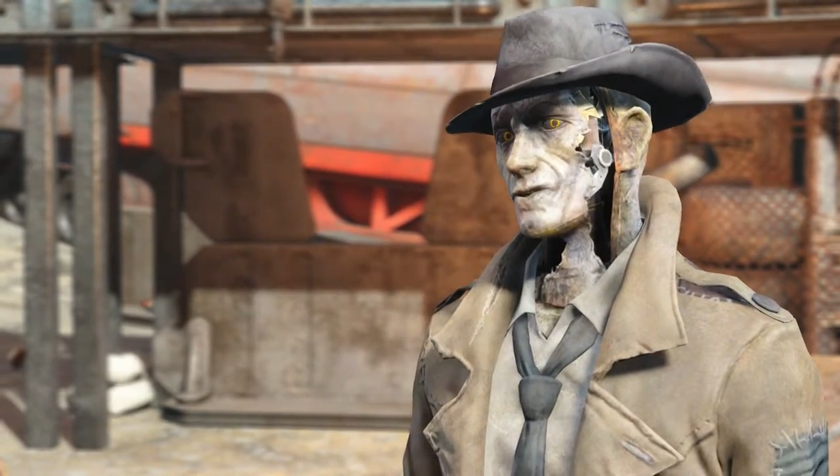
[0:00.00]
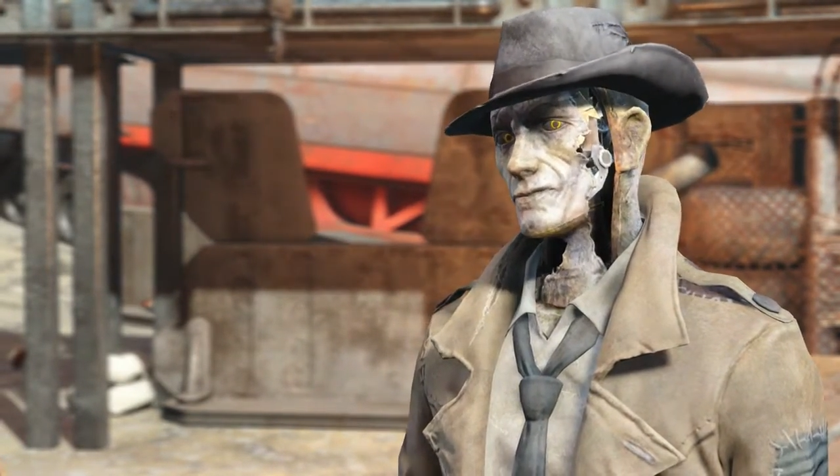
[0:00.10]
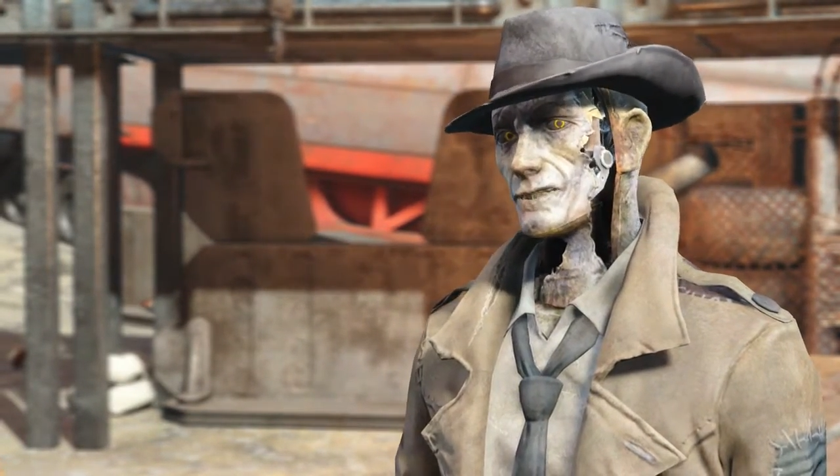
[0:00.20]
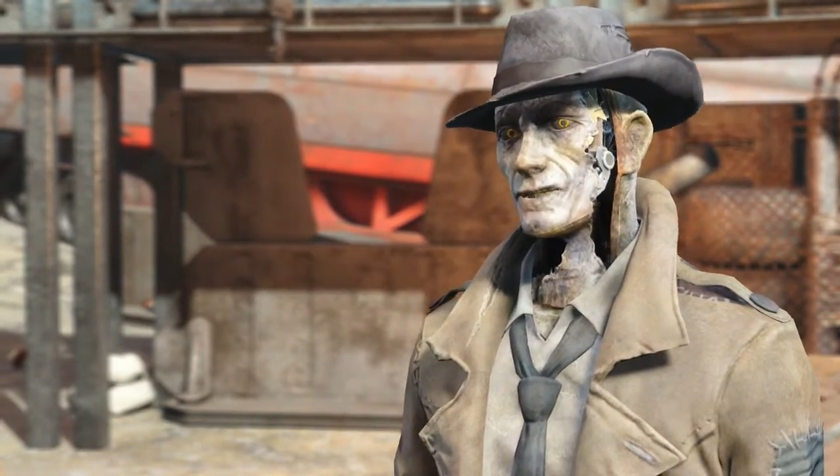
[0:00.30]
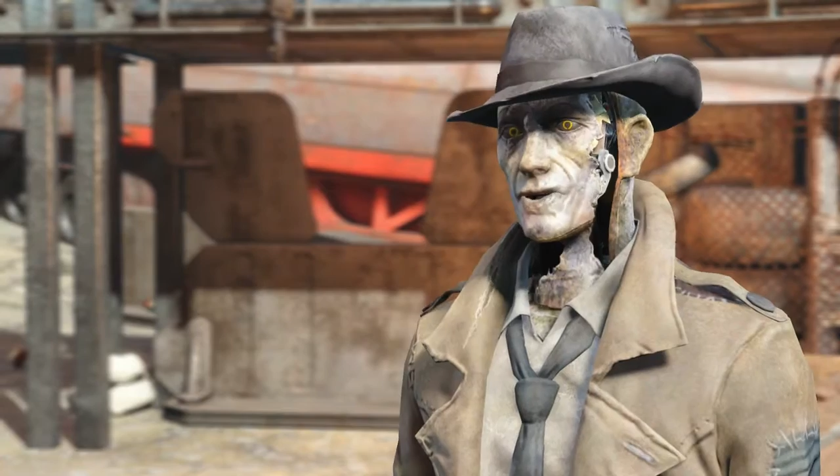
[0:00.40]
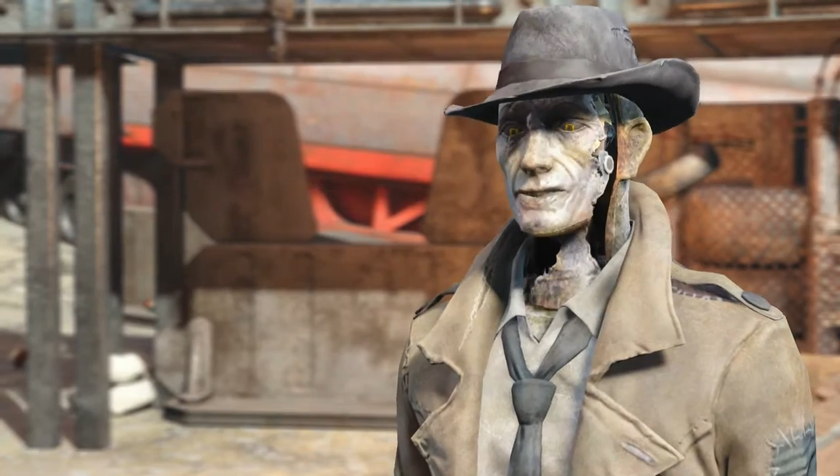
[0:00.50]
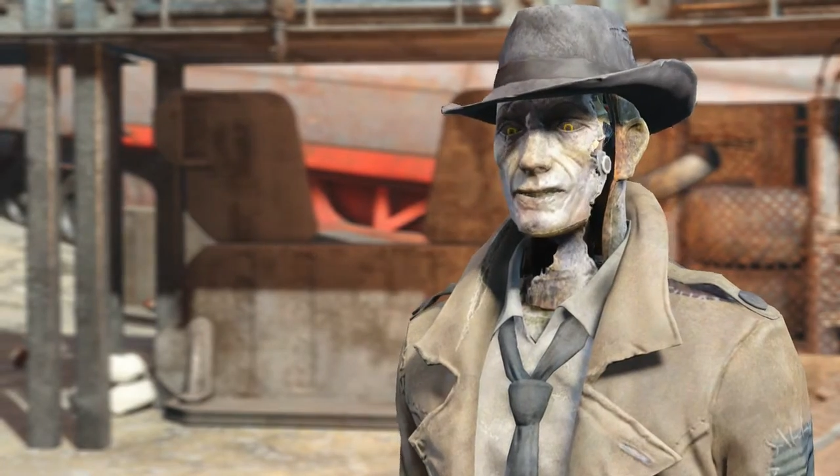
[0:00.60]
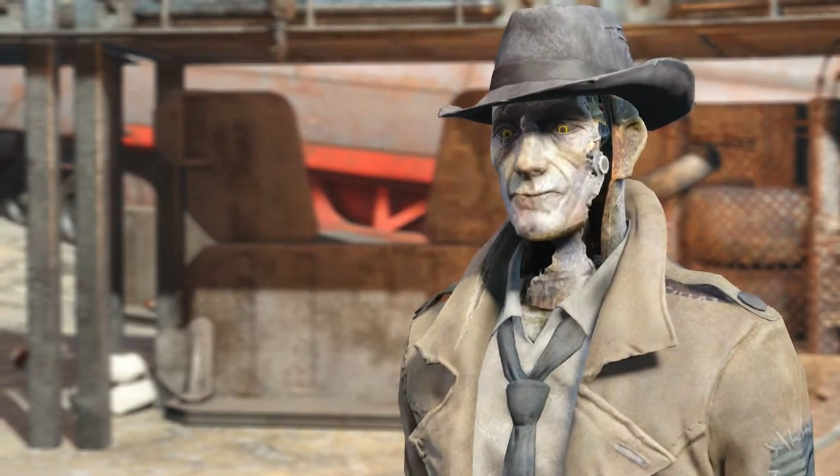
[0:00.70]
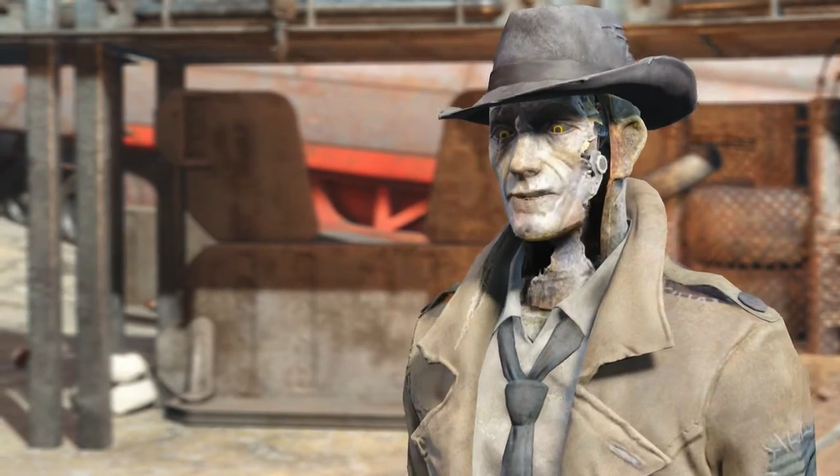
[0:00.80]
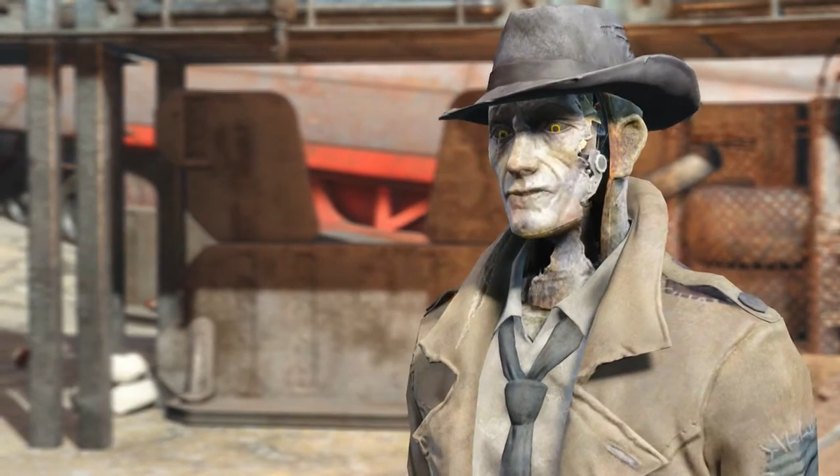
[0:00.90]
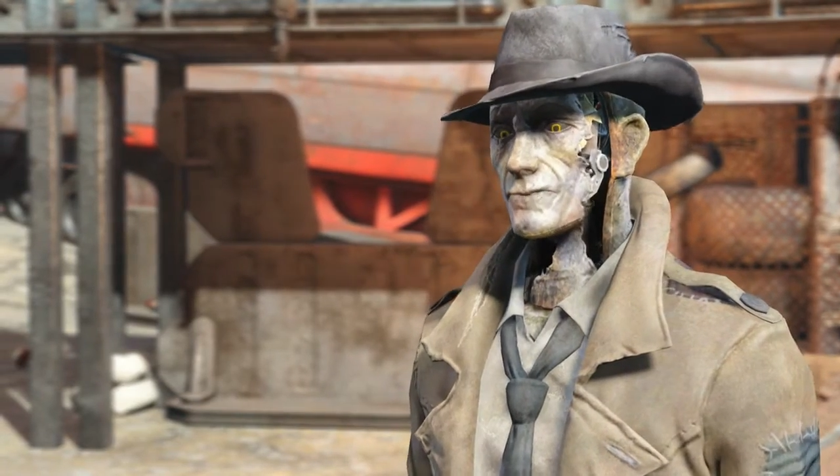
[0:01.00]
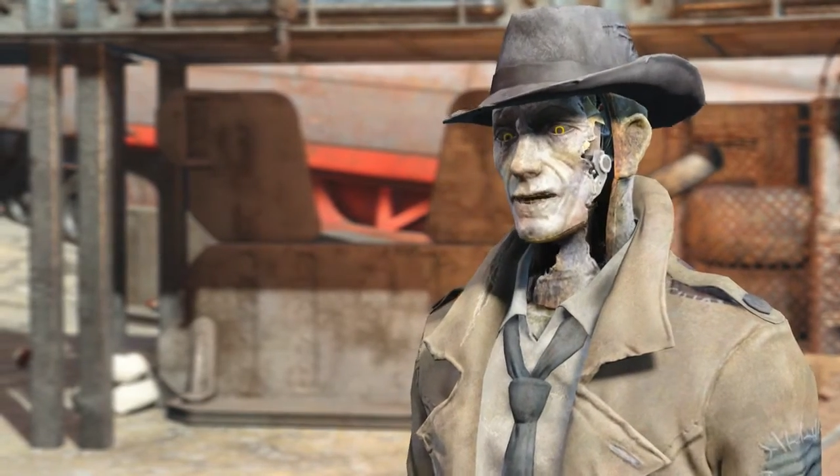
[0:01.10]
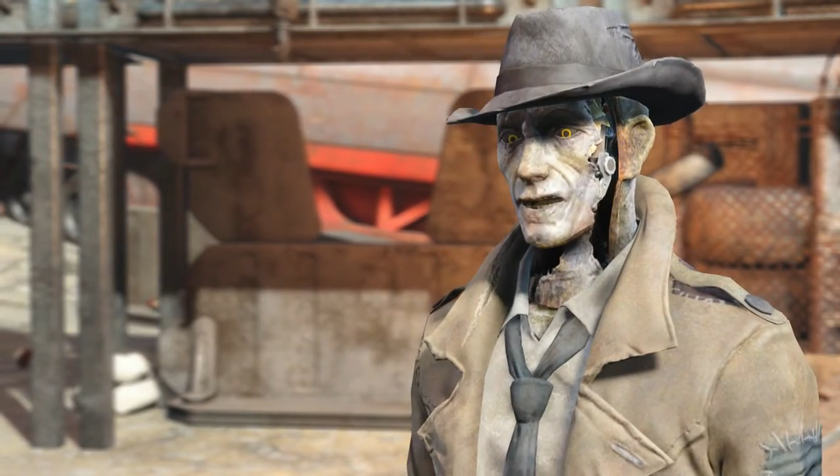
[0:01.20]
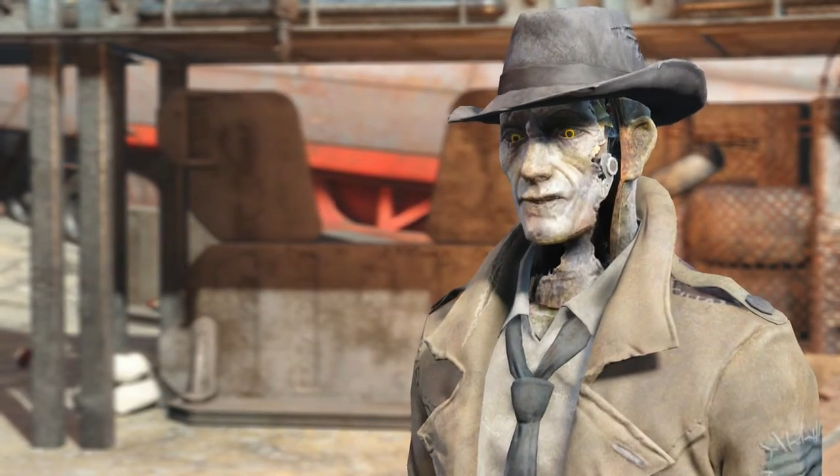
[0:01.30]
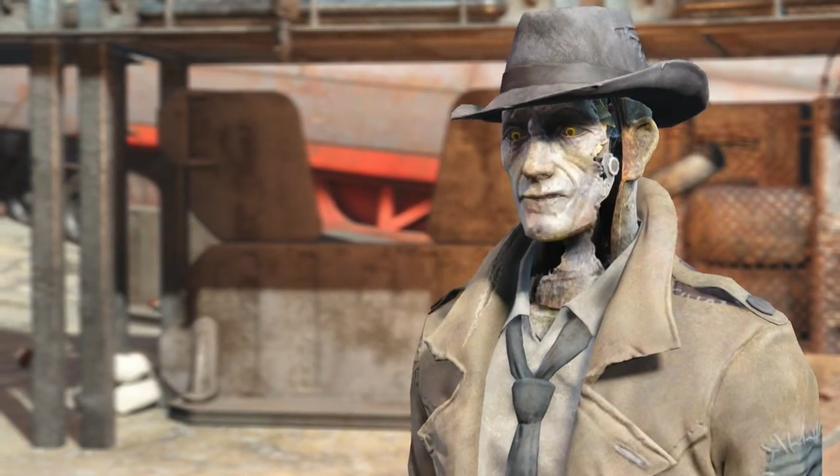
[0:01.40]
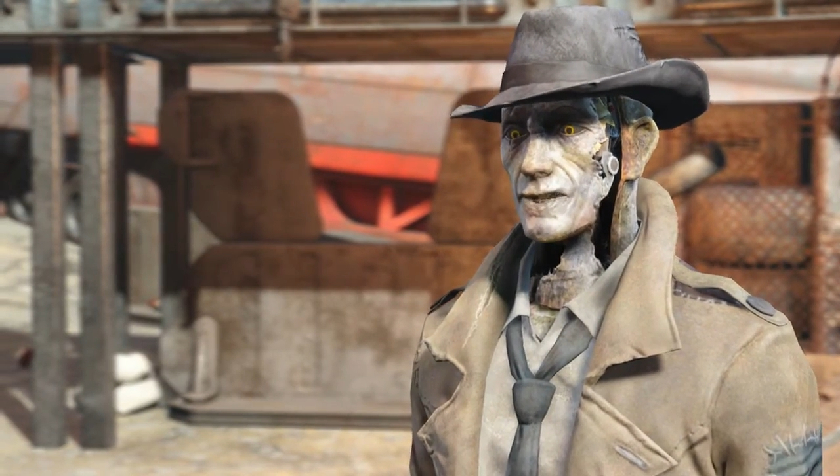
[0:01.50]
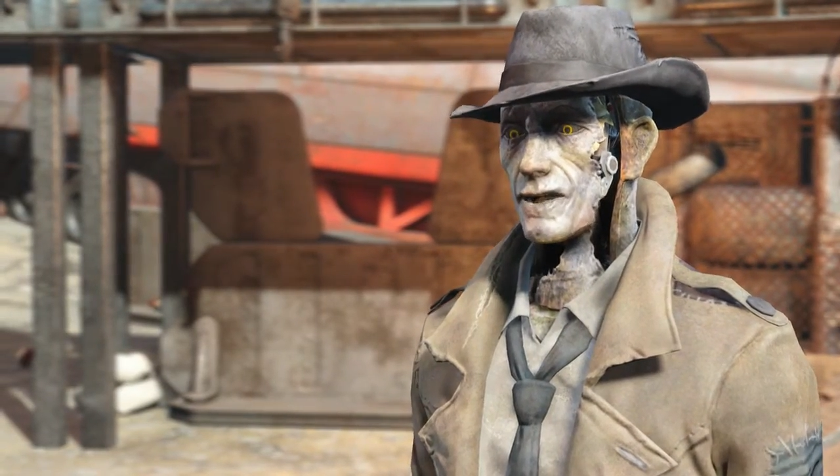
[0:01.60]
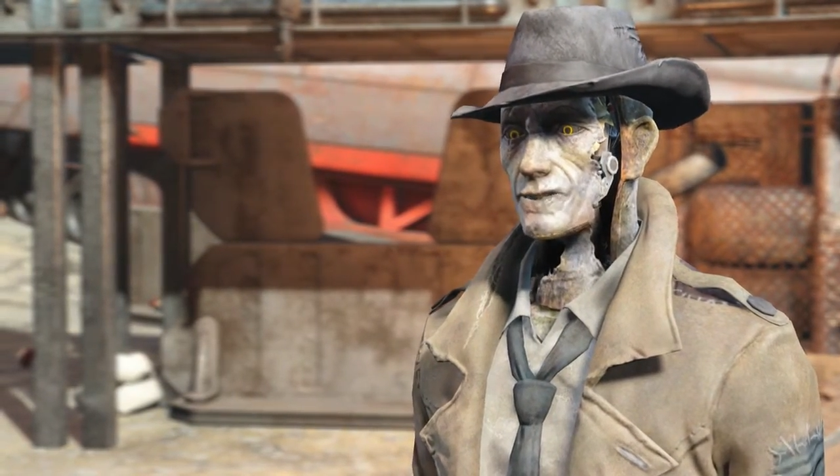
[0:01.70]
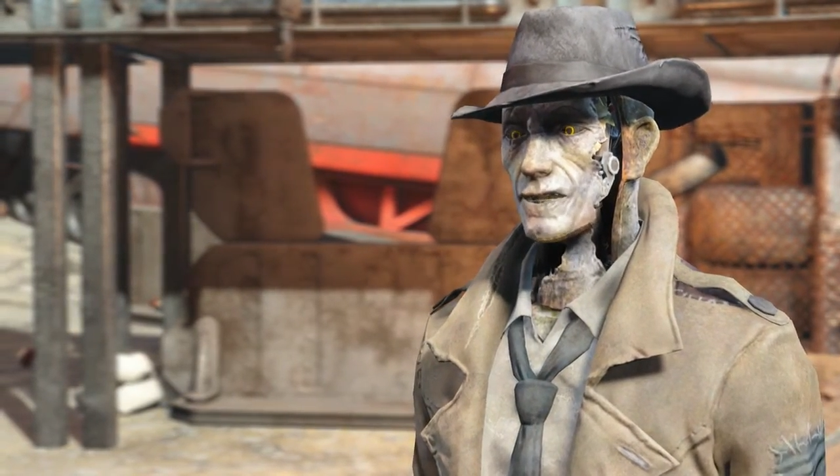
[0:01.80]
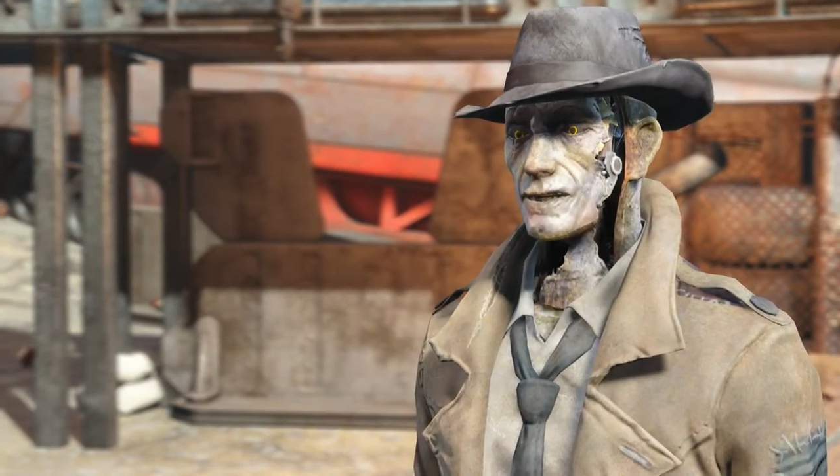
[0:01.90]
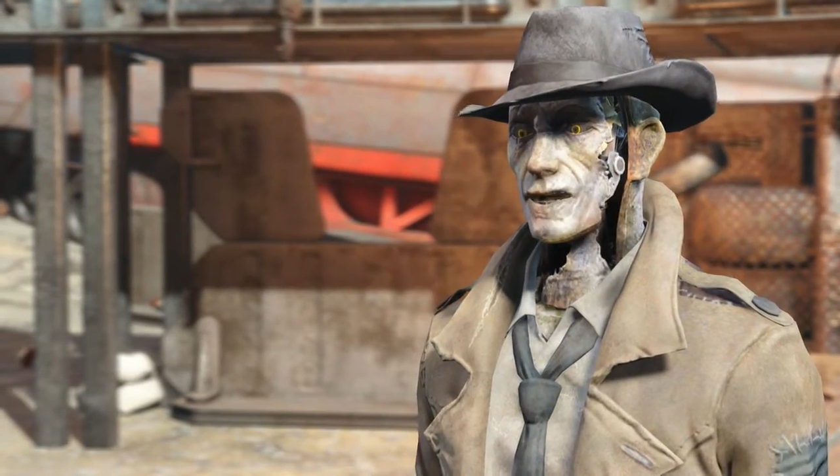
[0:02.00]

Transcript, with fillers: rescue was keeping from laughing as they